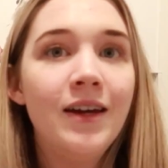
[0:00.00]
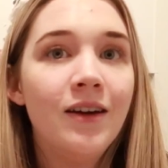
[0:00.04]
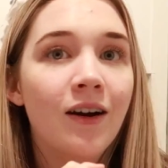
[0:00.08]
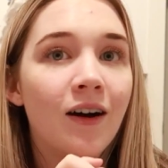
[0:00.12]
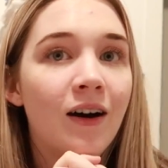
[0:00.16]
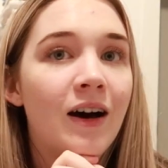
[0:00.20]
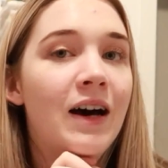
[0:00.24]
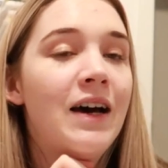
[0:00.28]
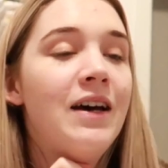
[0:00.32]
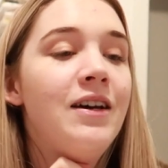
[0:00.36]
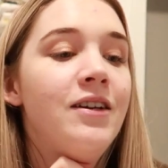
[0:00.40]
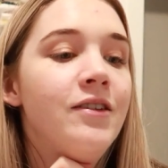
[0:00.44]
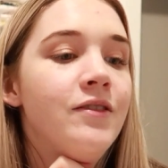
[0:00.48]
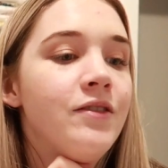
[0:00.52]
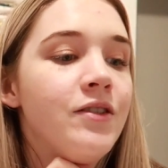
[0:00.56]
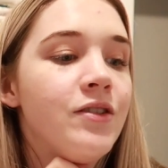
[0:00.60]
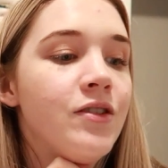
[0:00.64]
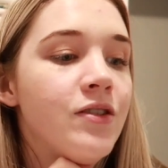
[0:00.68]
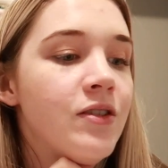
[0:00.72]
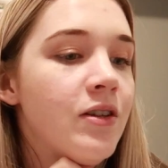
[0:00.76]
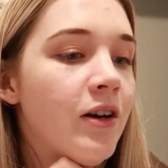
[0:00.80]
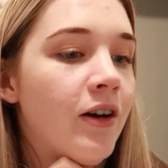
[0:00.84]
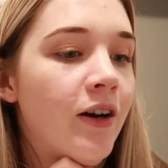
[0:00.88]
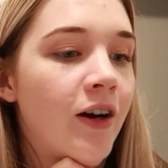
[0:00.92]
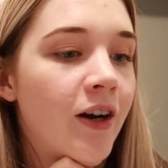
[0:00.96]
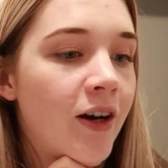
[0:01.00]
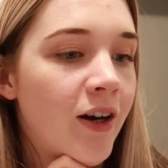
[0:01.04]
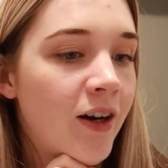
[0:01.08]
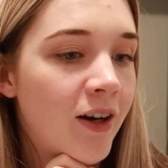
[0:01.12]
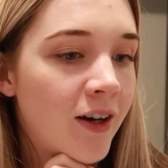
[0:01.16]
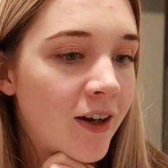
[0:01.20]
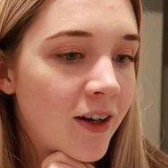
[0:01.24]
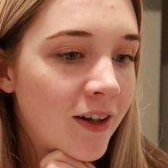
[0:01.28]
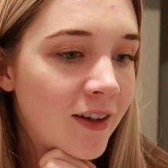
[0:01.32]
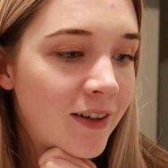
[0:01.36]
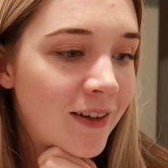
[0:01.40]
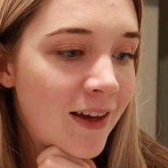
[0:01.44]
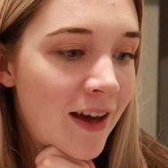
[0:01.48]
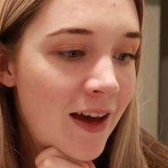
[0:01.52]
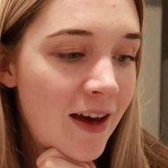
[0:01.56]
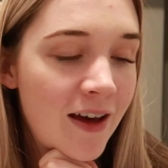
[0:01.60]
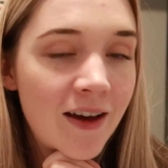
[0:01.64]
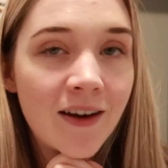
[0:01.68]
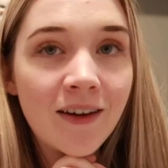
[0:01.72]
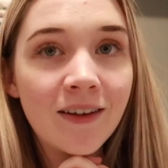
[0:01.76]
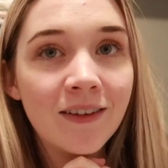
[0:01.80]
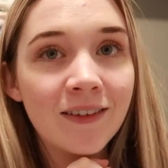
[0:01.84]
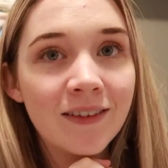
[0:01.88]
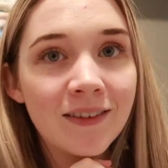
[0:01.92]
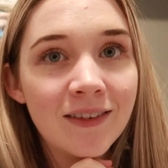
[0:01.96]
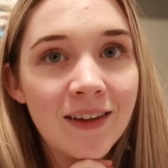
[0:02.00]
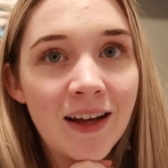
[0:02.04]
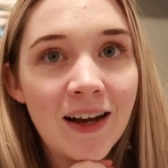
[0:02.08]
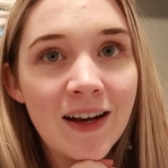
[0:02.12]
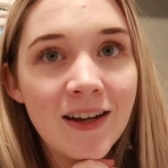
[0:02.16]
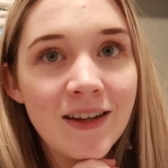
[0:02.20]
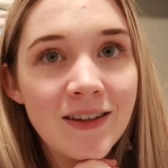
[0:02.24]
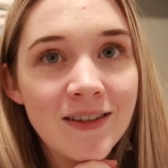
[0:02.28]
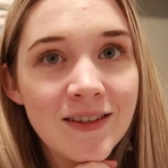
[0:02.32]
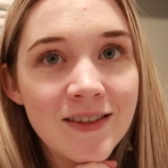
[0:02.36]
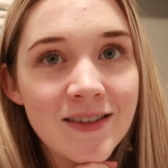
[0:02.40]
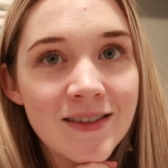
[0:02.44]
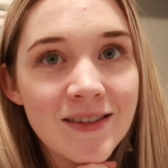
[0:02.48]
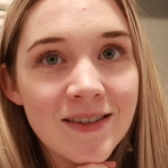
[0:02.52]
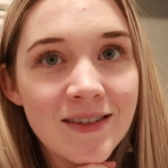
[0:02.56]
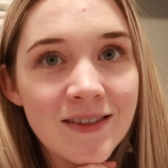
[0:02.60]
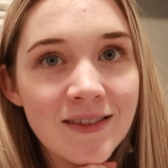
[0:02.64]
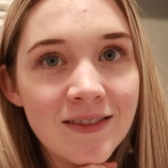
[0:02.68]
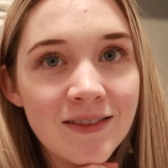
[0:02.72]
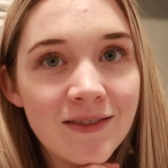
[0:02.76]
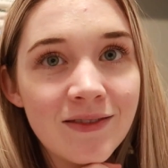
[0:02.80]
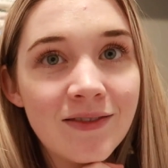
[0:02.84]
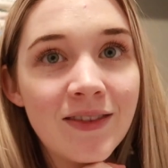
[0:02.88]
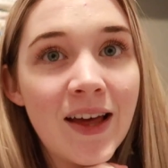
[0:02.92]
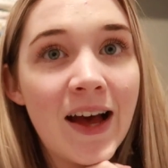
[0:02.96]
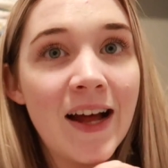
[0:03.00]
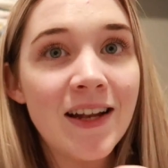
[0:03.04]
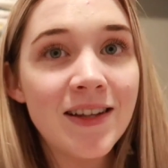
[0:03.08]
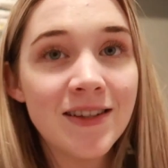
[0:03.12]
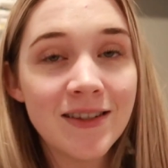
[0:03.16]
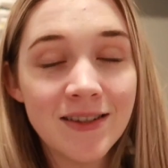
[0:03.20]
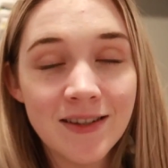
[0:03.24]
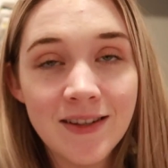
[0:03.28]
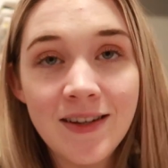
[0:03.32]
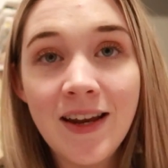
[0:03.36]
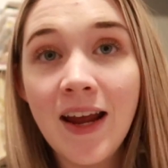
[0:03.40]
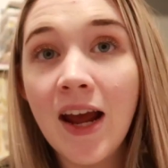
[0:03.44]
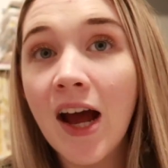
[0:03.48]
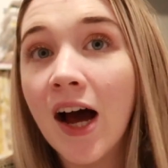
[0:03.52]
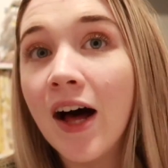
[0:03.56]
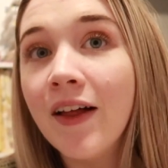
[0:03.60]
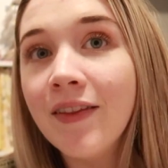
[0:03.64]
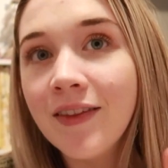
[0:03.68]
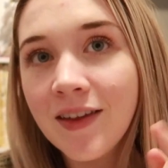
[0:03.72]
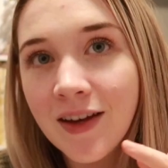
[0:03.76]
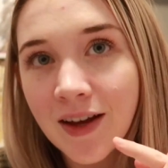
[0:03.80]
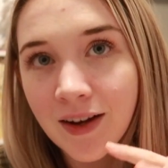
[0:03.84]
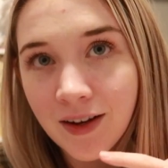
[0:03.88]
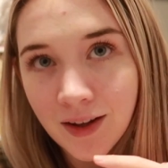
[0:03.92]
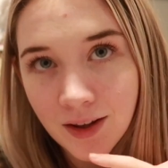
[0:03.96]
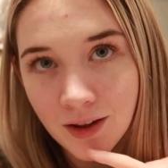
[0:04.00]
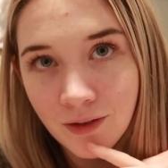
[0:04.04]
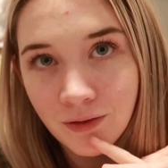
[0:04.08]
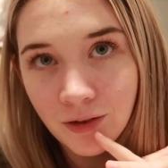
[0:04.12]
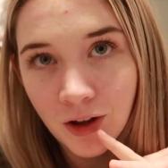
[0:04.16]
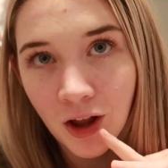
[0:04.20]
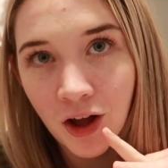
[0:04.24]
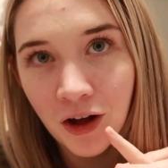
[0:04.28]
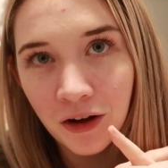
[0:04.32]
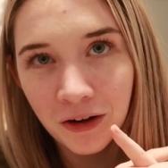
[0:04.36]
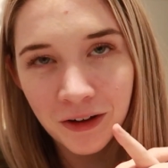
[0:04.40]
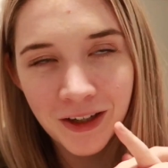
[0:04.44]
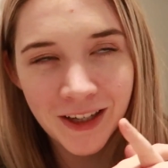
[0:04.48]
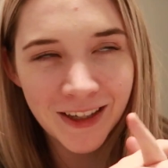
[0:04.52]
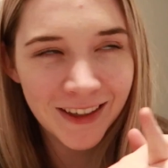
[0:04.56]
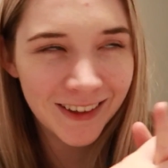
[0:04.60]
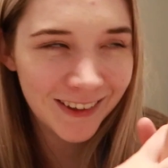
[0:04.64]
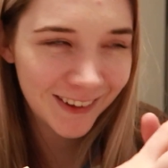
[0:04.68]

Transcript: guys, so yeah, that's now the end of the vlog.